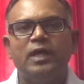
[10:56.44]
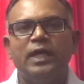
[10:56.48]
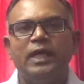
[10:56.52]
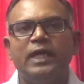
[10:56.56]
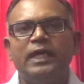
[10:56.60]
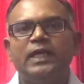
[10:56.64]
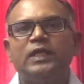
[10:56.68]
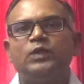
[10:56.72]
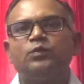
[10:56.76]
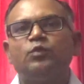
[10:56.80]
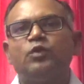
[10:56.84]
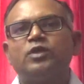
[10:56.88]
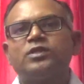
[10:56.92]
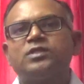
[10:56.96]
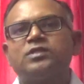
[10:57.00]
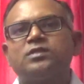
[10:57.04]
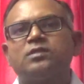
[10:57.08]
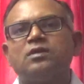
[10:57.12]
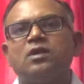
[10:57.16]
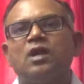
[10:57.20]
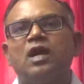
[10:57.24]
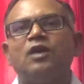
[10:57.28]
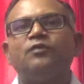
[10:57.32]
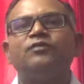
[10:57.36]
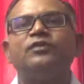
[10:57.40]
it
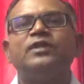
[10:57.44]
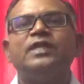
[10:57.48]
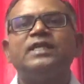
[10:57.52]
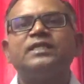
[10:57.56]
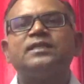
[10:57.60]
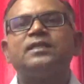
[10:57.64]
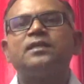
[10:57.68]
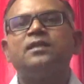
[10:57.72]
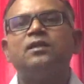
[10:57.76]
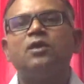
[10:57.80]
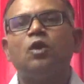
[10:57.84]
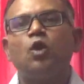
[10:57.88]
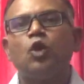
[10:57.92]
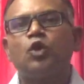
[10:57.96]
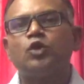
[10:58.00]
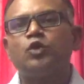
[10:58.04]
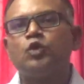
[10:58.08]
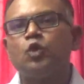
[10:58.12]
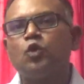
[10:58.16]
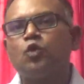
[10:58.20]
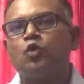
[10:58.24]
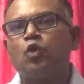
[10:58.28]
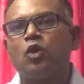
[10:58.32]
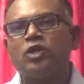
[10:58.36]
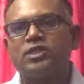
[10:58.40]
was of little or
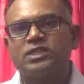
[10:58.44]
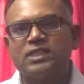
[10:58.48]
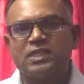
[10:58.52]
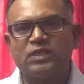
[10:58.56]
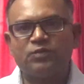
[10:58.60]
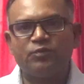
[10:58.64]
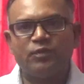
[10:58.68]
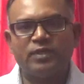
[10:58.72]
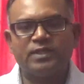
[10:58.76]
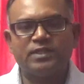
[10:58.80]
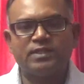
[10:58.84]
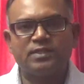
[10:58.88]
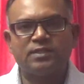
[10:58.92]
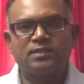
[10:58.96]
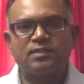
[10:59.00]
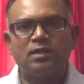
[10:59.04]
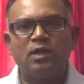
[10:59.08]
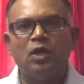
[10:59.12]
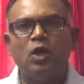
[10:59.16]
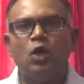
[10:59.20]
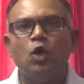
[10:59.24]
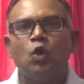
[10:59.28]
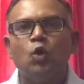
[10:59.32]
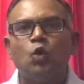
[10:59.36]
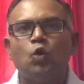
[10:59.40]
no consequence
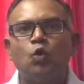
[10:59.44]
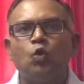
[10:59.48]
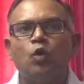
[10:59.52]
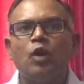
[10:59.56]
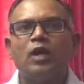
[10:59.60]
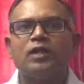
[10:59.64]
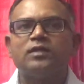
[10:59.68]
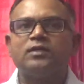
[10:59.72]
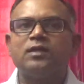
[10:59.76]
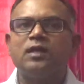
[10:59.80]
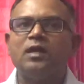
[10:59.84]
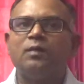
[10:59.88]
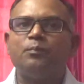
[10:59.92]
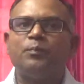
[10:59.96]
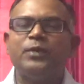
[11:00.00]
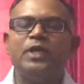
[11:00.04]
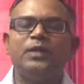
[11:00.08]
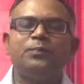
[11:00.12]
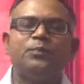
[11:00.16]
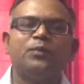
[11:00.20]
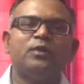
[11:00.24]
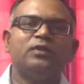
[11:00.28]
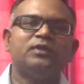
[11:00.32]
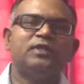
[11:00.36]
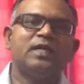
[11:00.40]
who are the people